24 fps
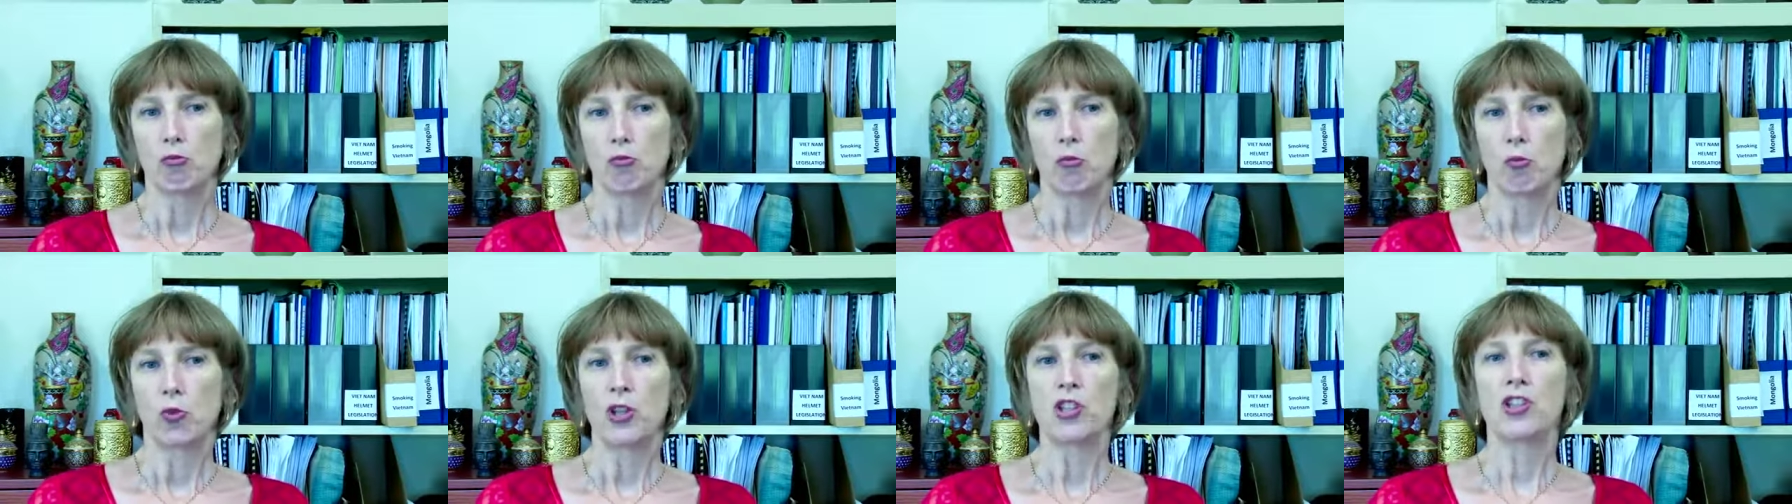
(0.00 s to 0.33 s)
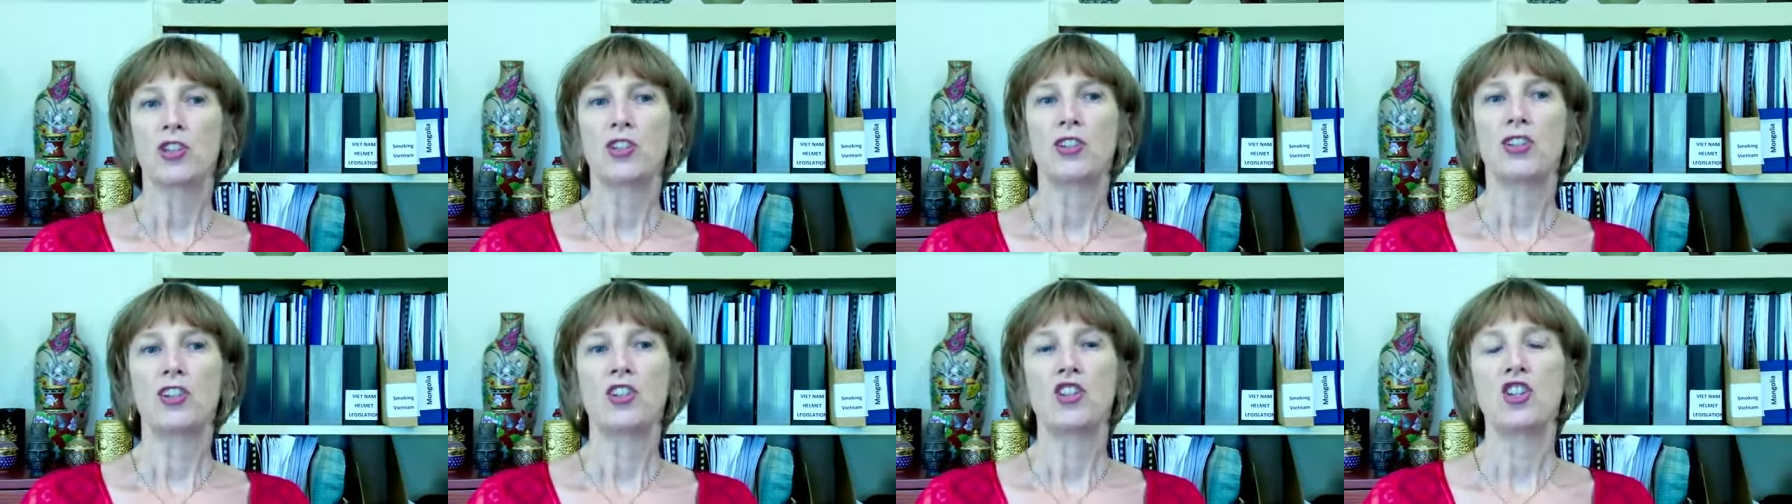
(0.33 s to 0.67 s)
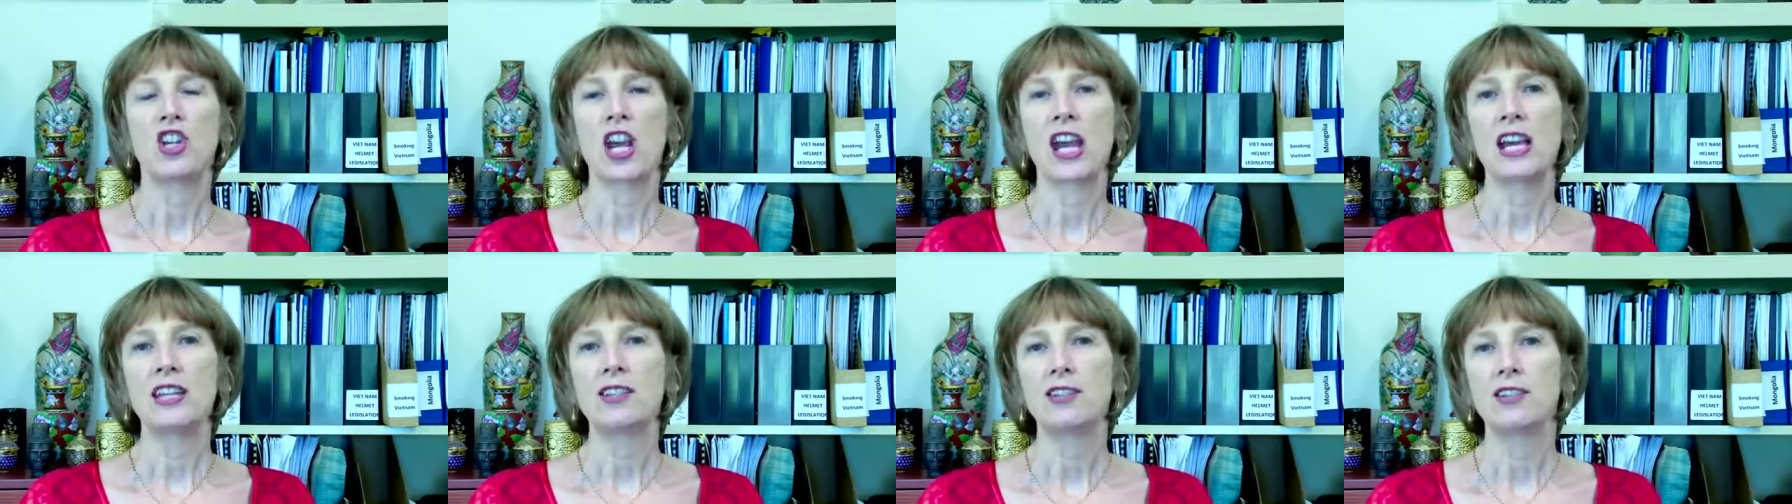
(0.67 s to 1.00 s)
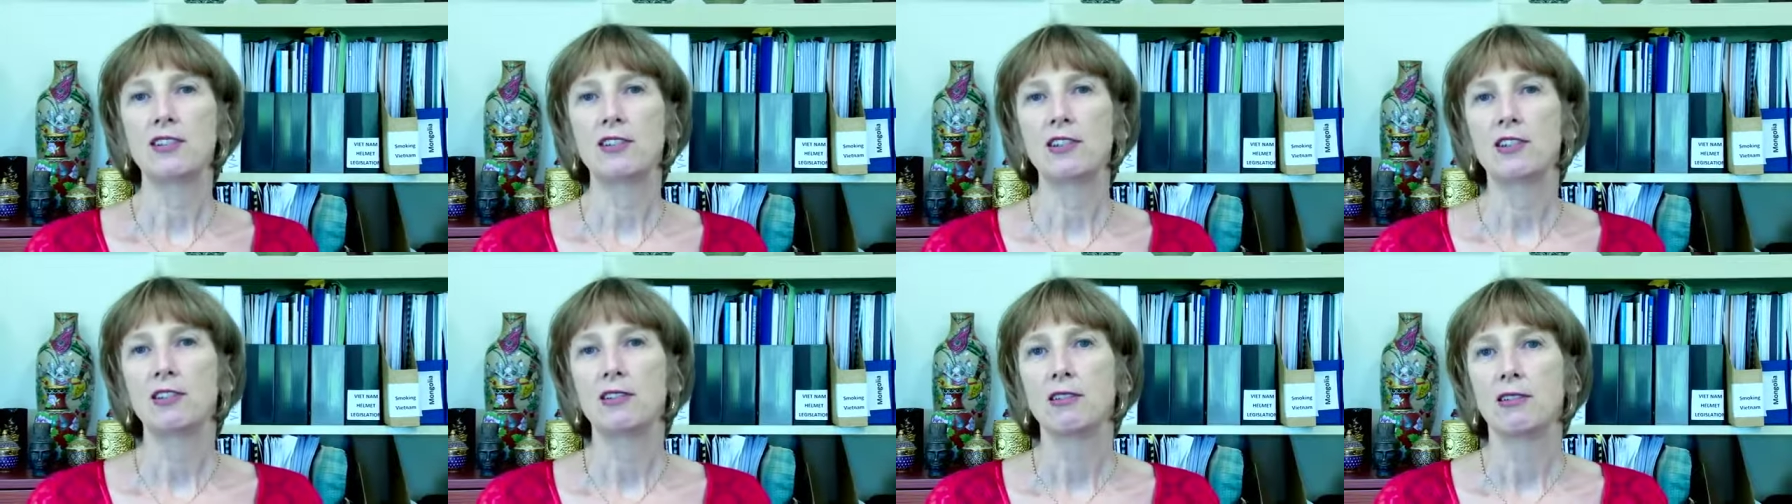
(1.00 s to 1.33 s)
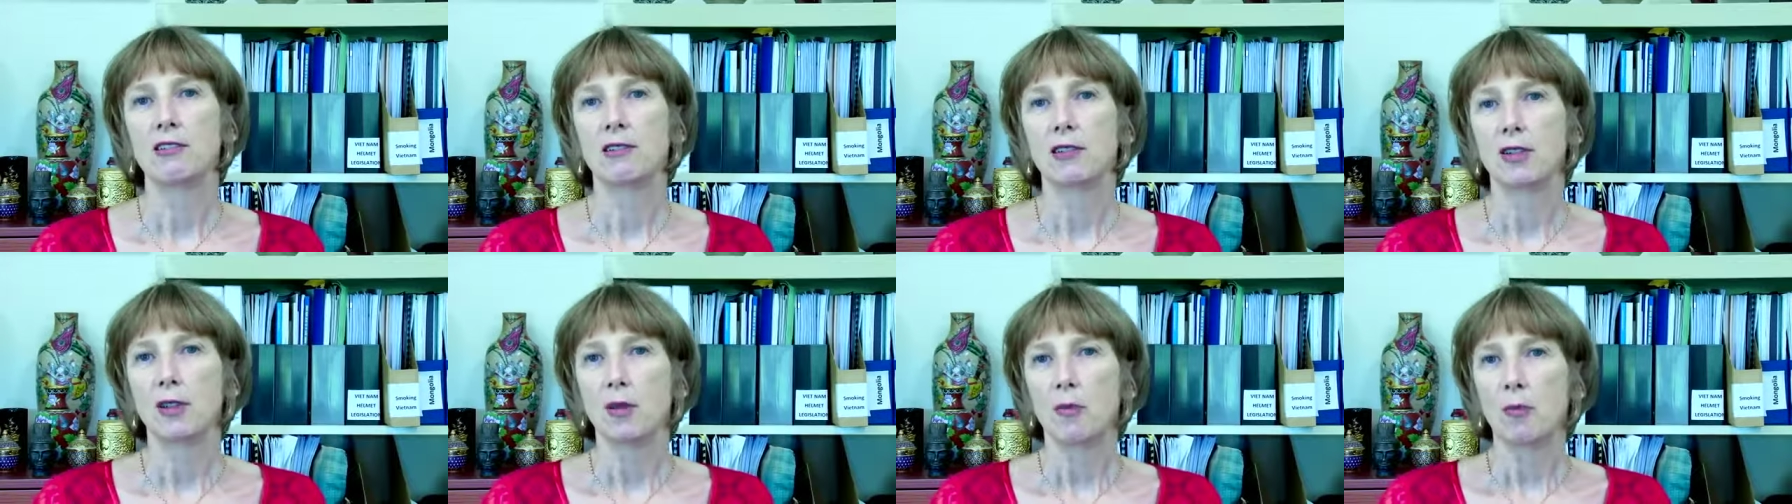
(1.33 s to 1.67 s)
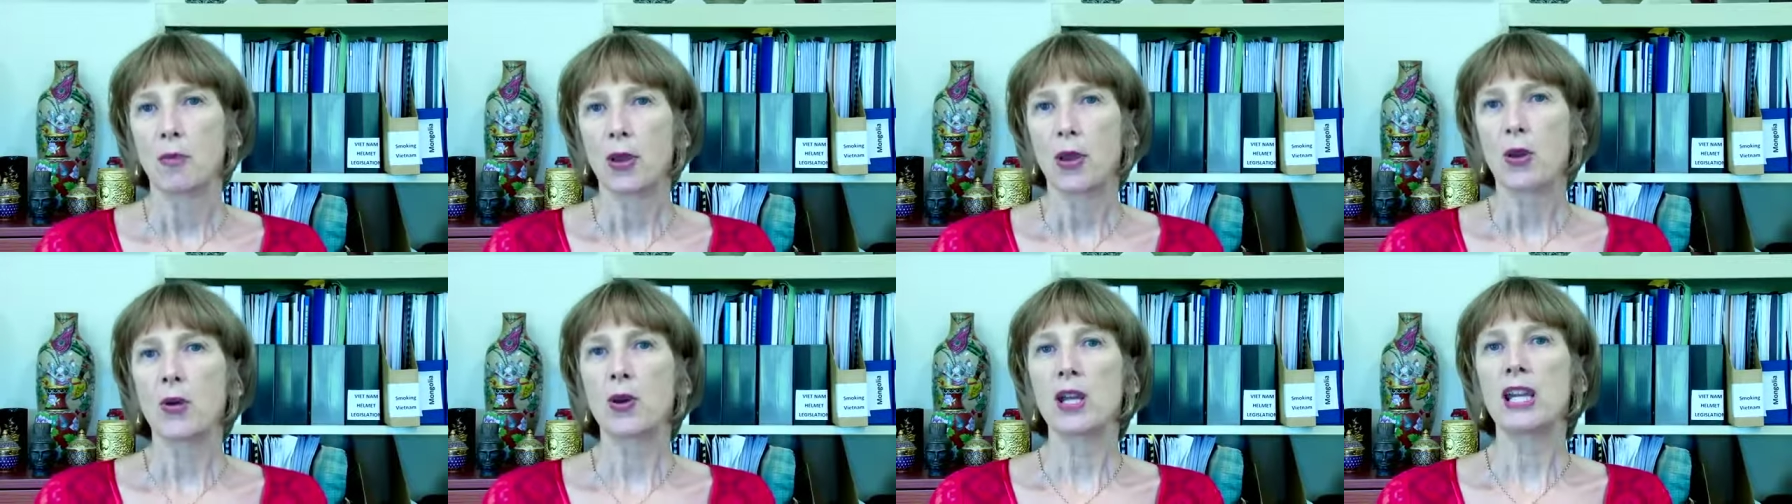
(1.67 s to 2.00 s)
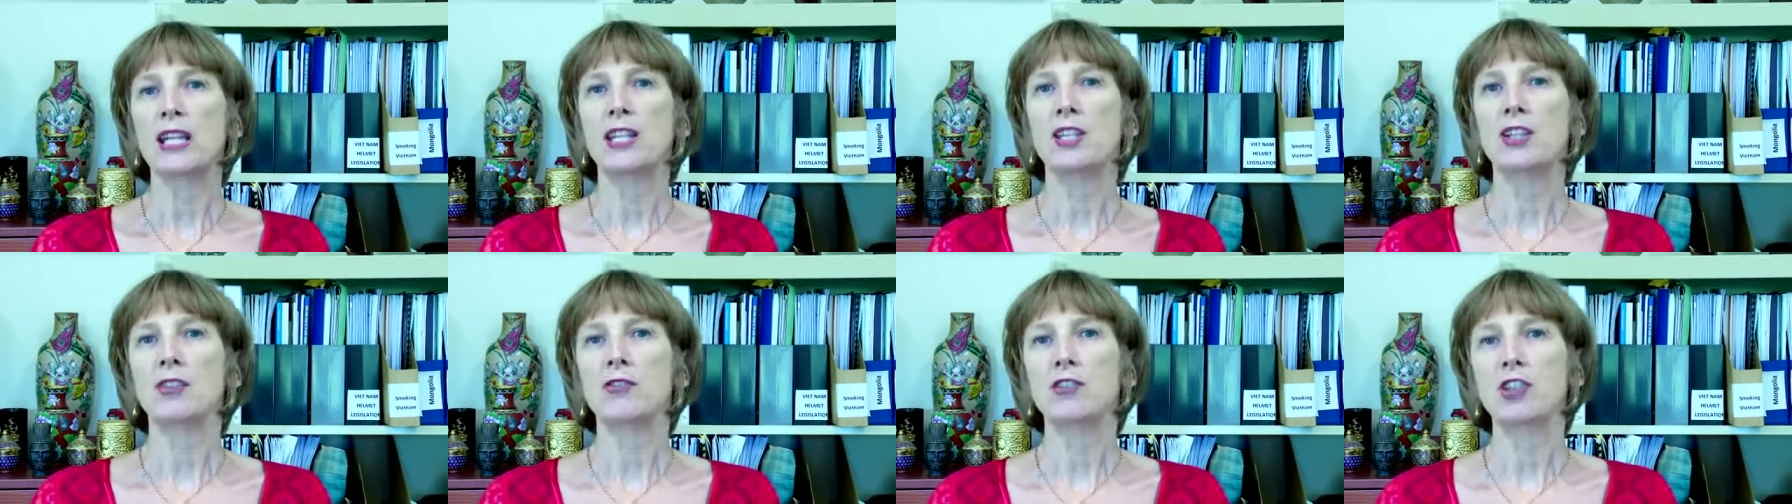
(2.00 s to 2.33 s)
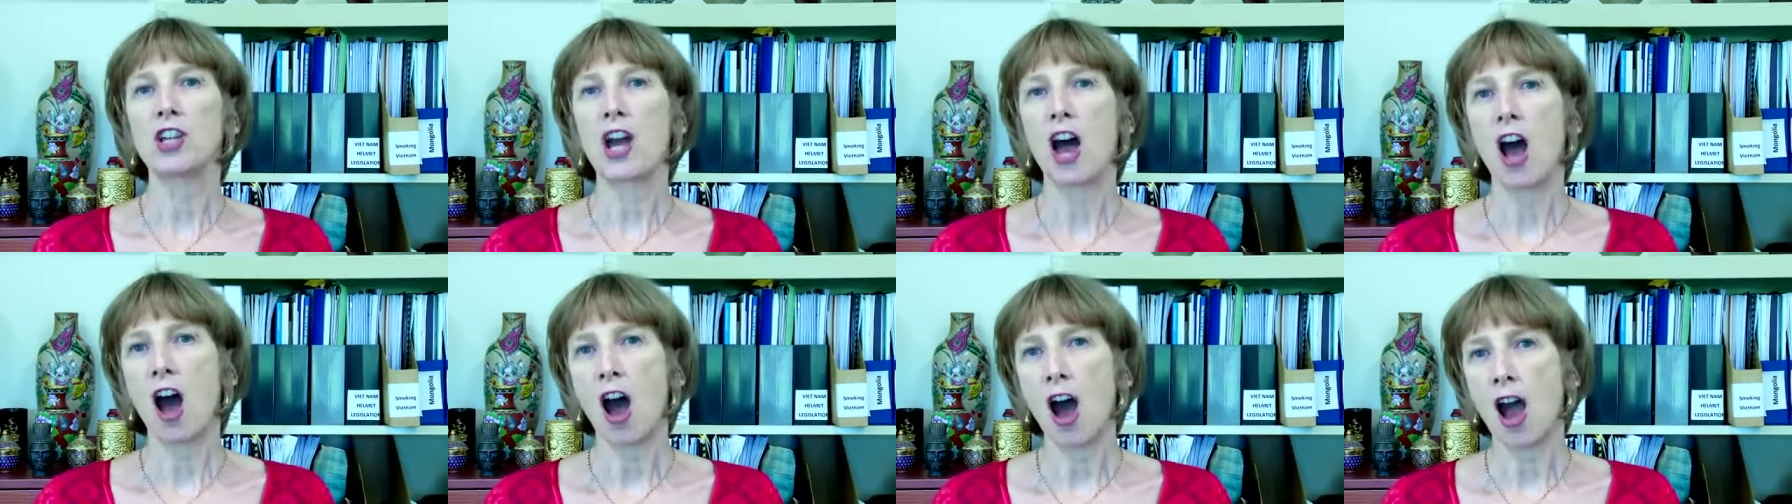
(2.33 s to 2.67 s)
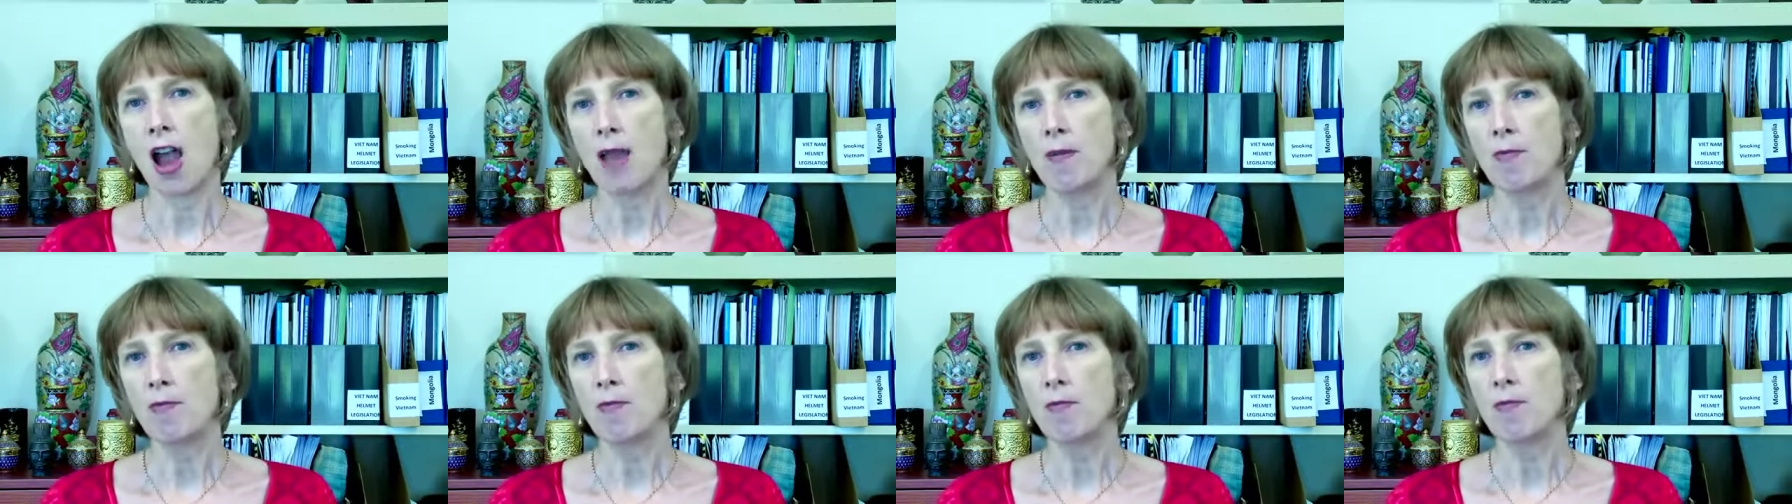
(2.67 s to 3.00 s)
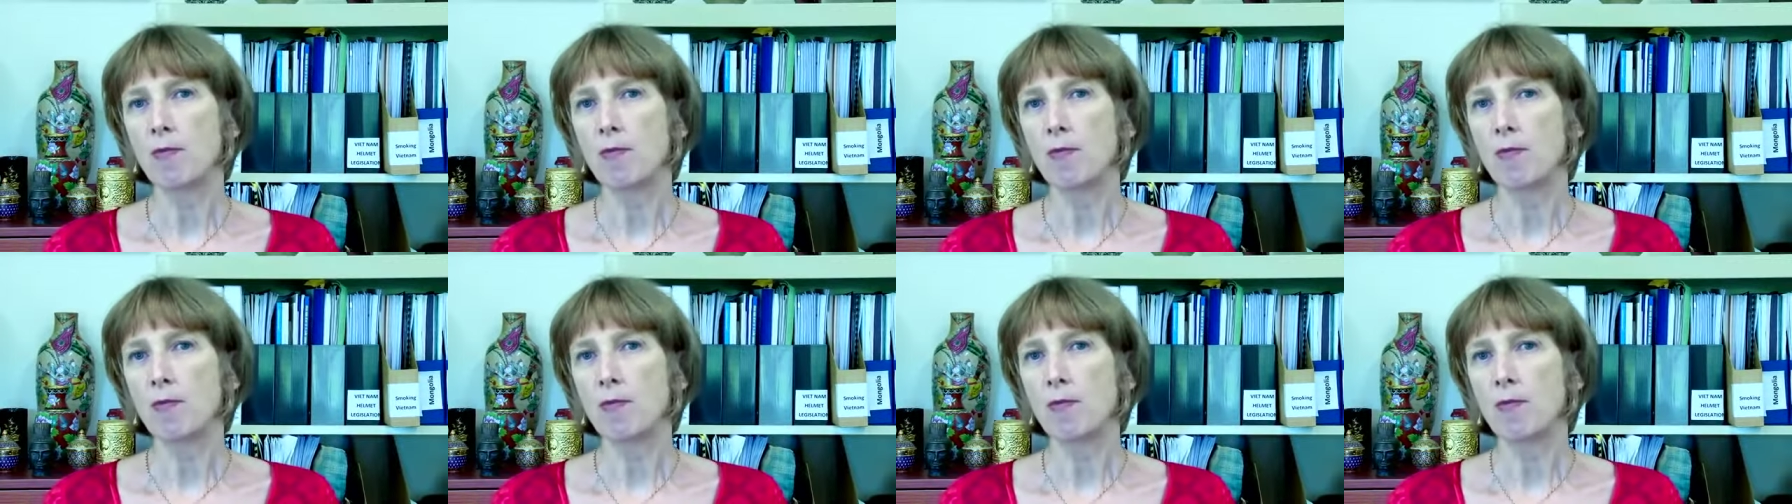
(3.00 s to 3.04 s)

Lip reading: which suggest periods of time